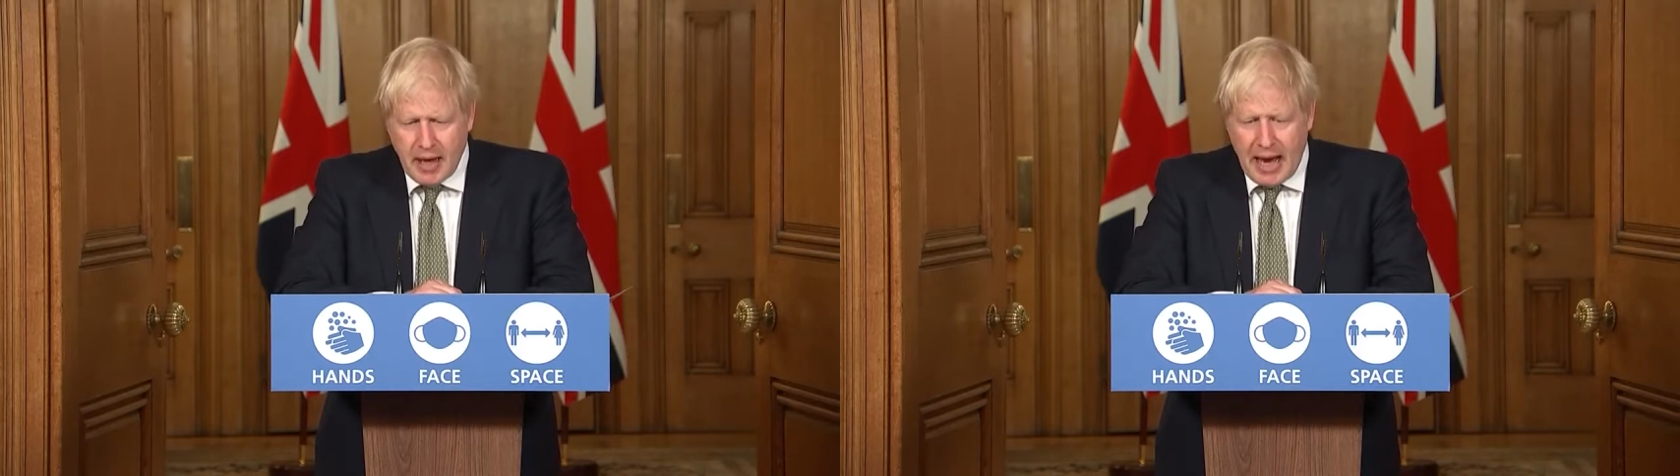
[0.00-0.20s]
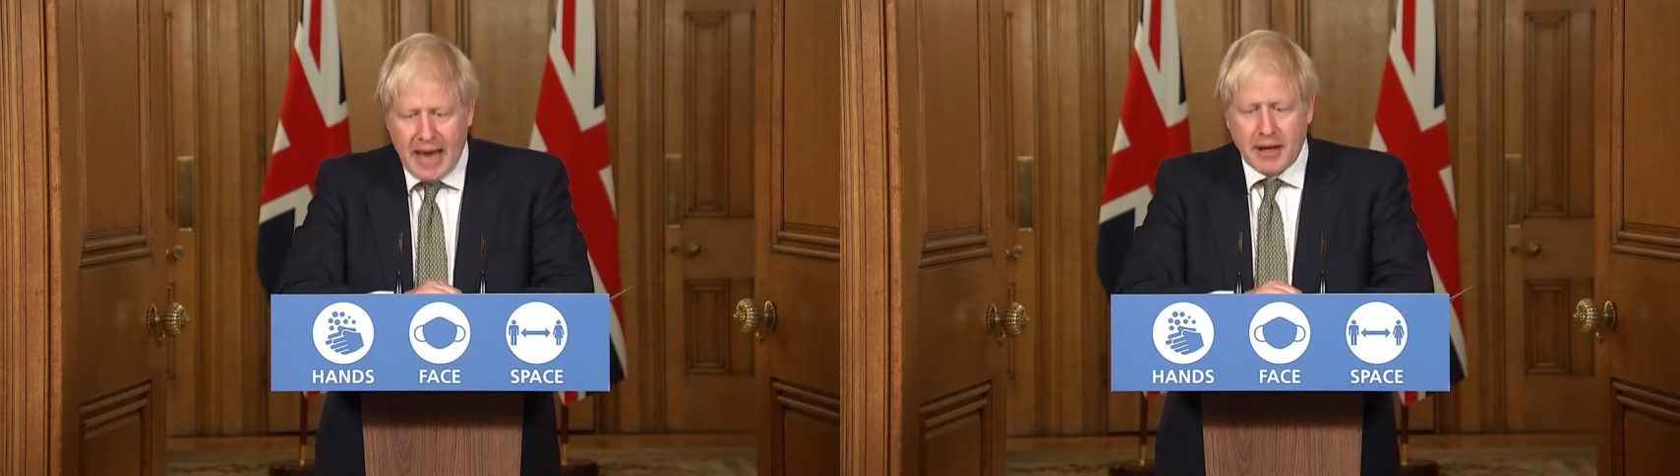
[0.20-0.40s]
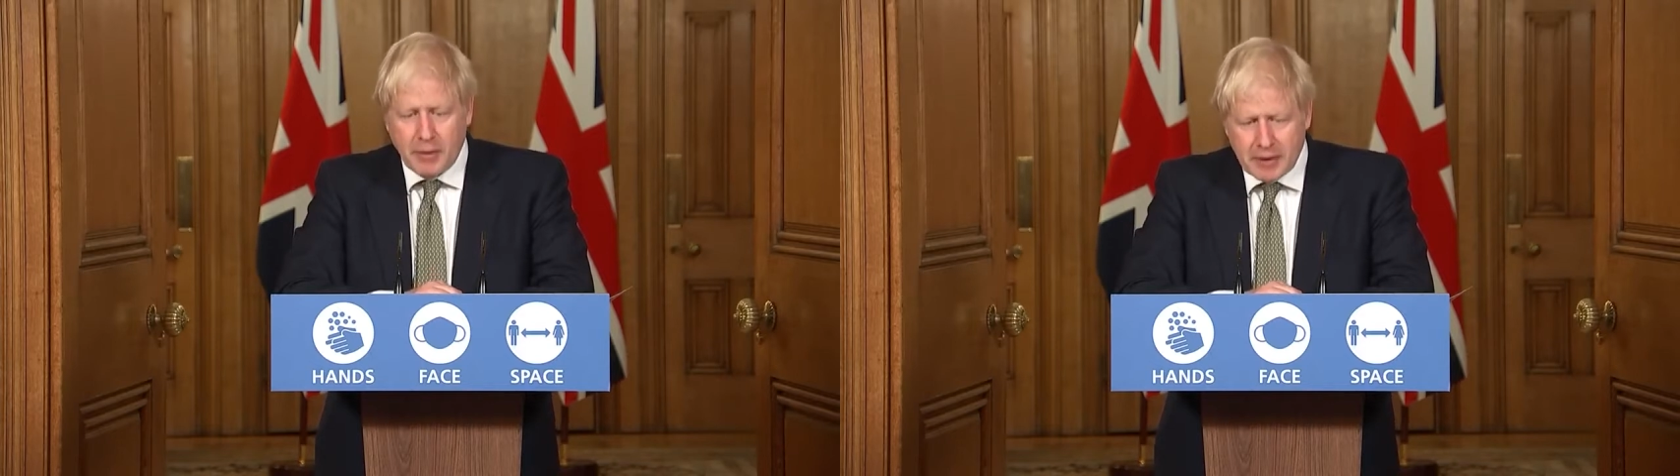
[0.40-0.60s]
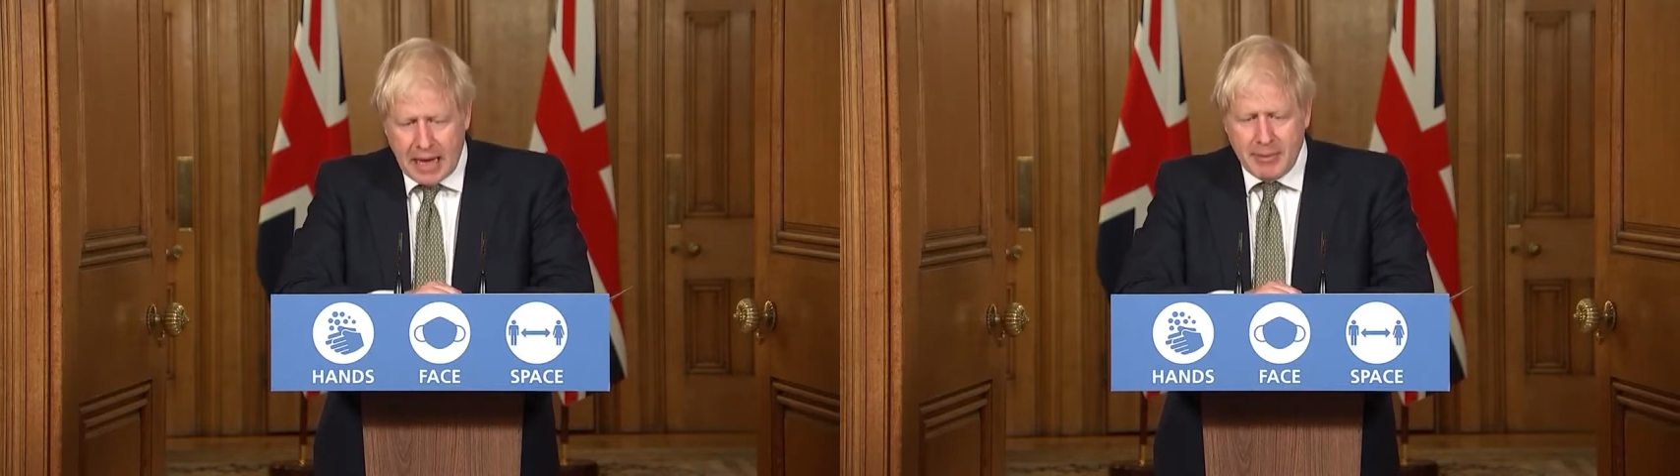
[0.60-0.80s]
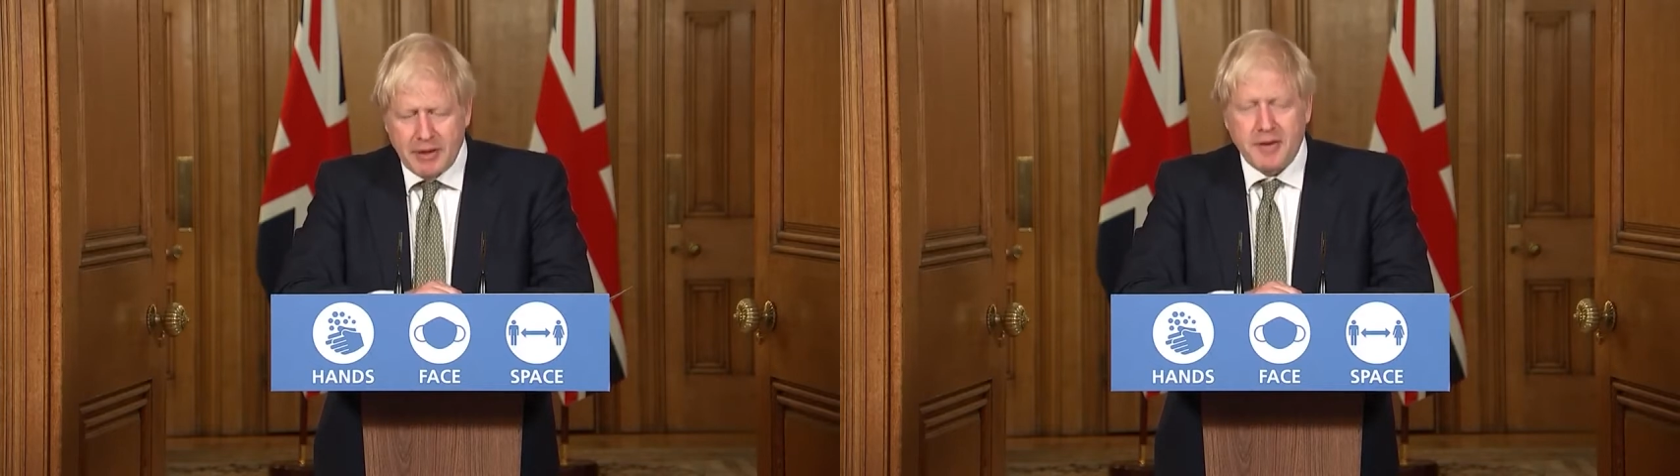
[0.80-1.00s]
adult
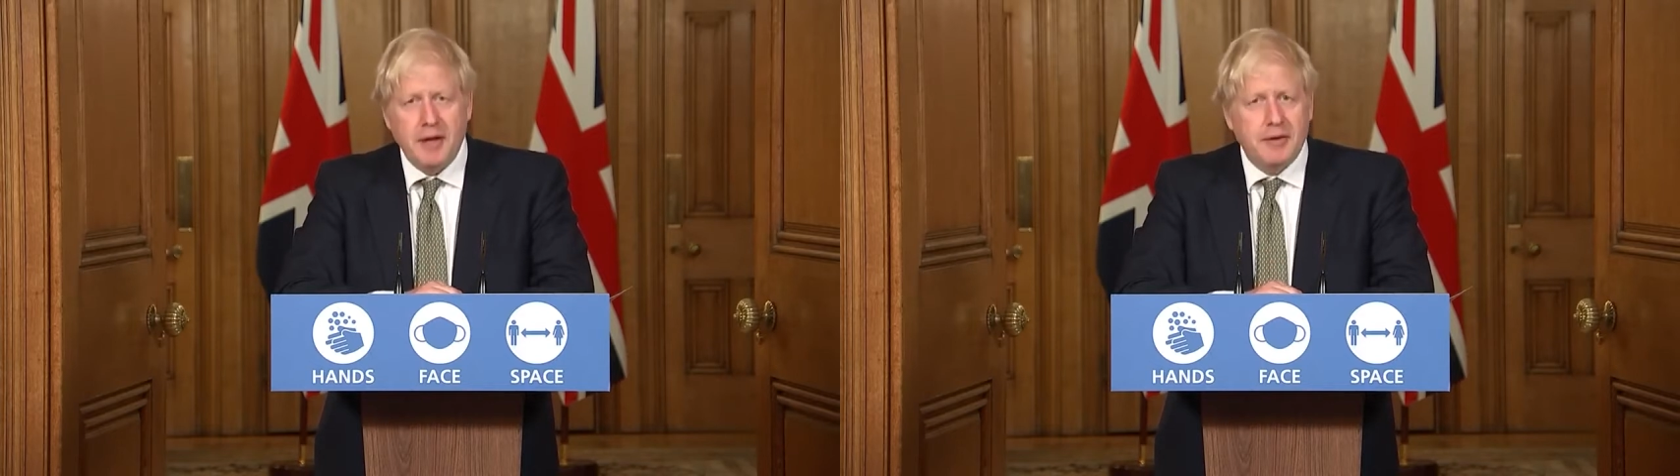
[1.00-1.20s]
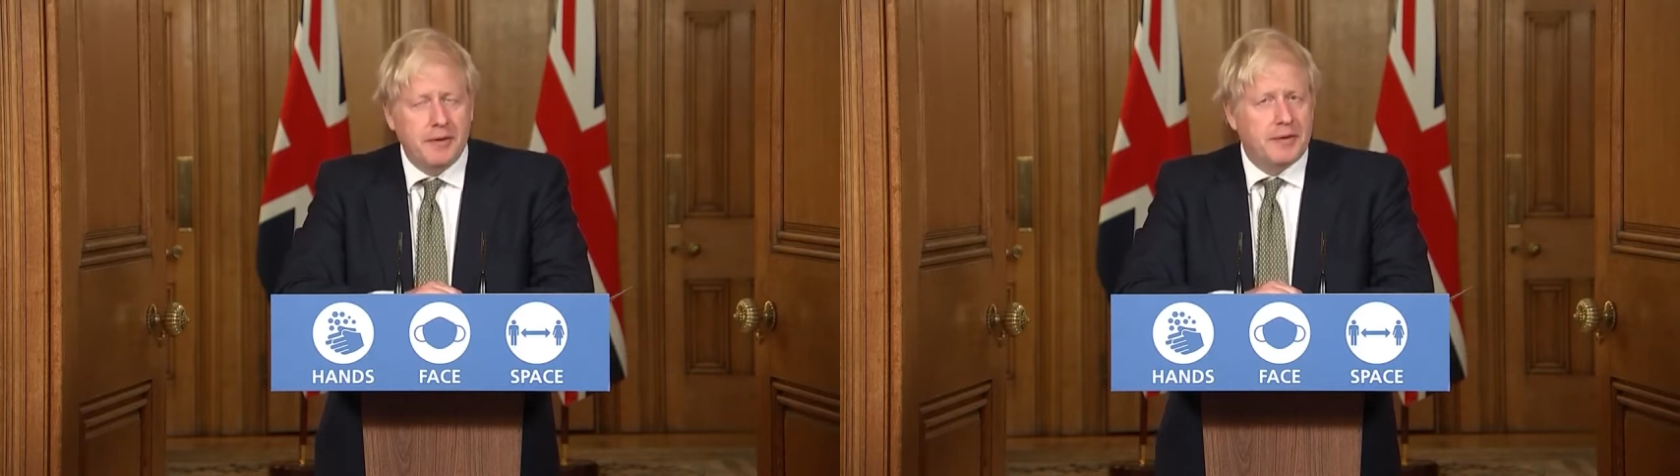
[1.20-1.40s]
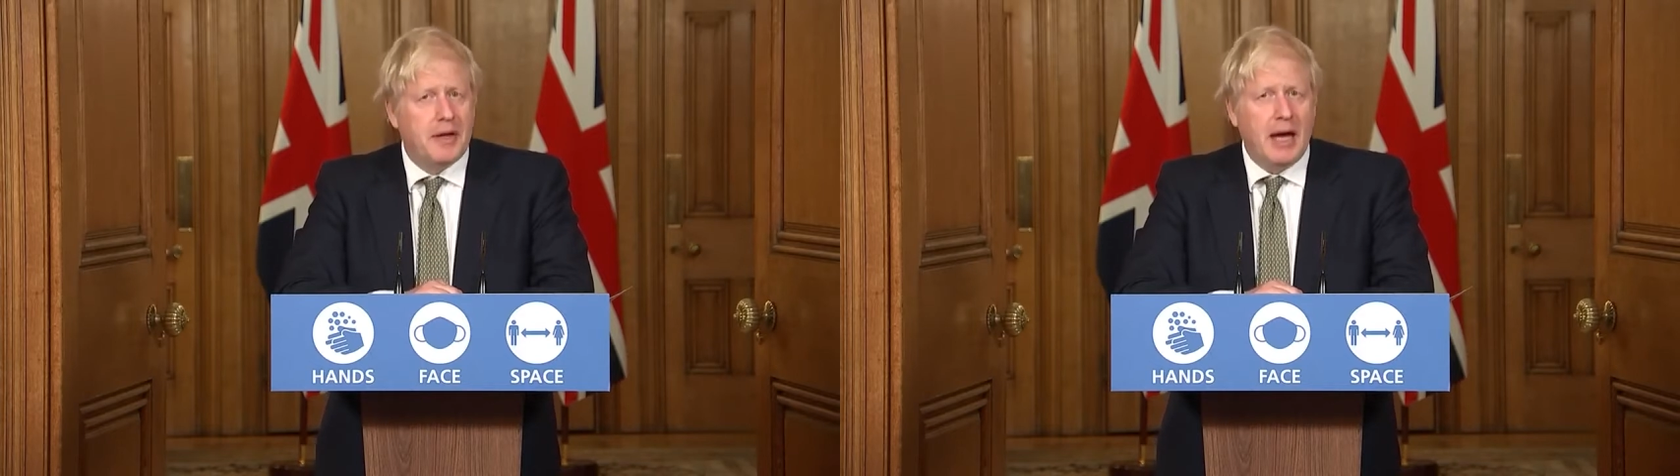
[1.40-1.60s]
gaming centres